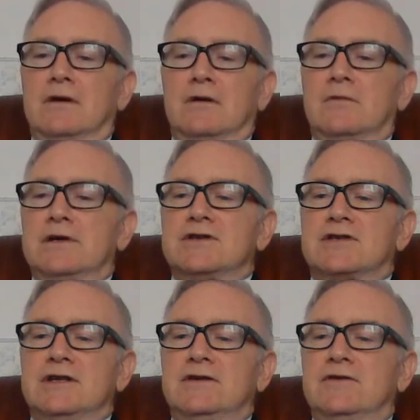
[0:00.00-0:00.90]
when you
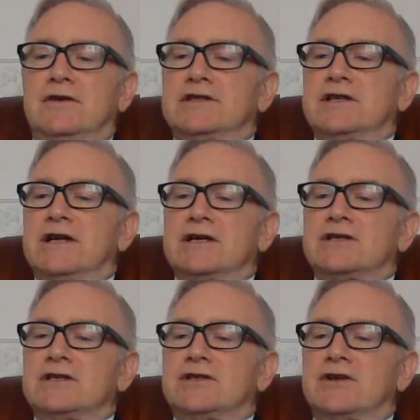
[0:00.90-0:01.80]
see United
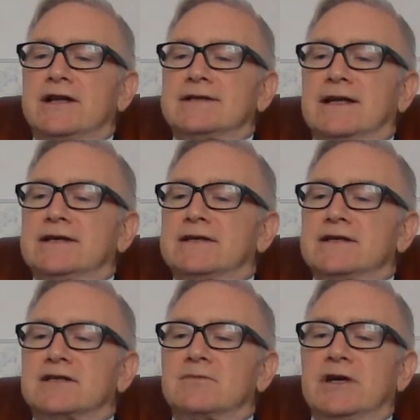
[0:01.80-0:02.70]
Nations
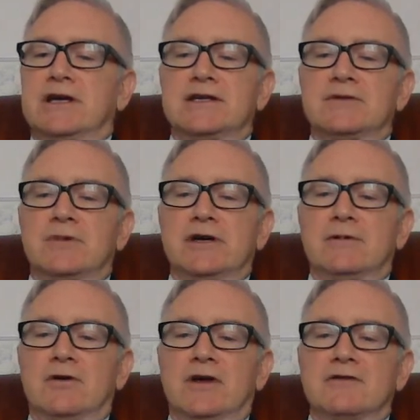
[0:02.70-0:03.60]
translators speaking to
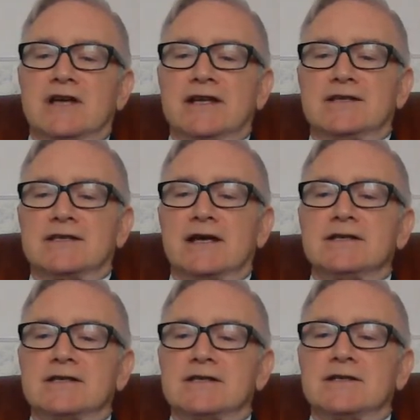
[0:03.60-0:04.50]
people on those
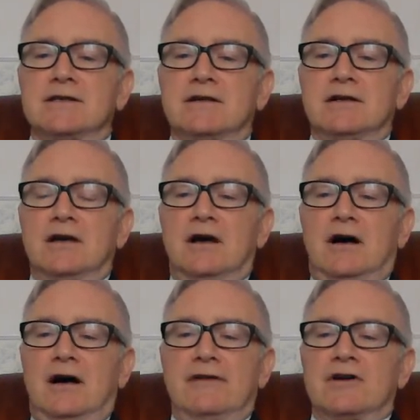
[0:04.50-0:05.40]
headsets.
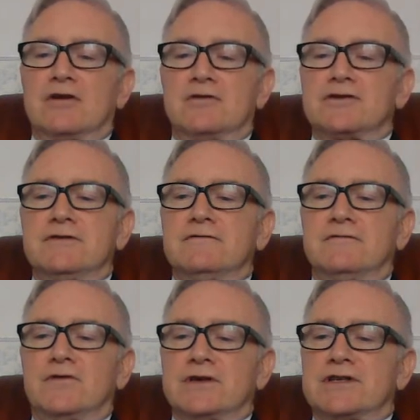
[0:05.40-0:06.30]
I have a constant
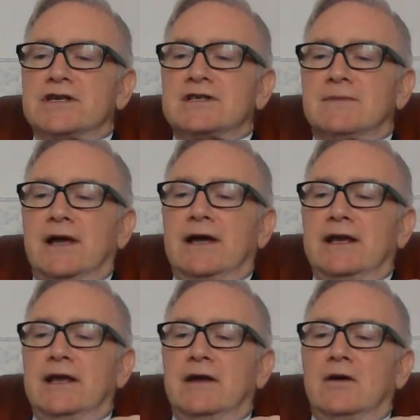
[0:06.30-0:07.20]
voice
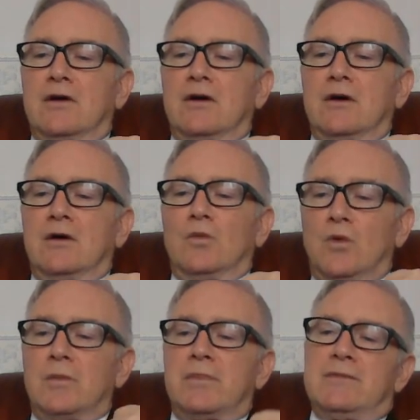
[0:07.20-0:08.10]
explaining
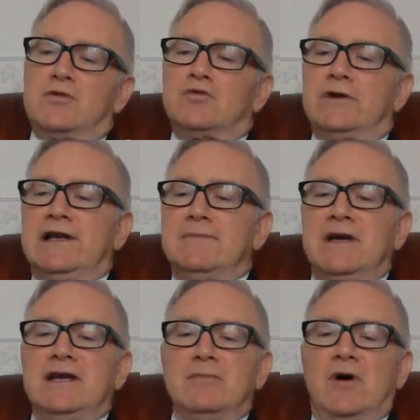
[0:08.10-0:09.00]
what people really
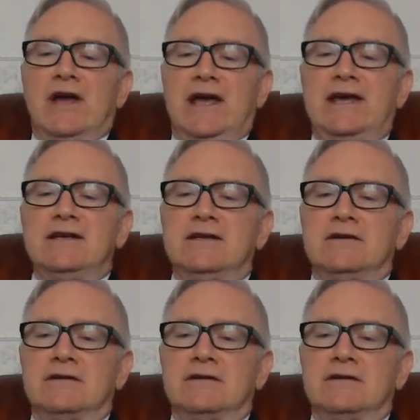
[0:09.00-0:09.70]
mean in my head.